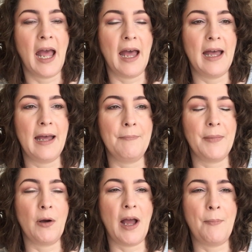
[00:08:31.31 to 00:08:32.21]

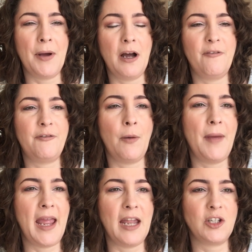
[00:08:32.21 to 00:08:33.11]
apart
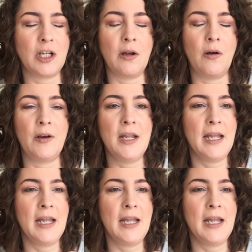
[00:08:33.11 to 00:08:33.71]
from Echelon.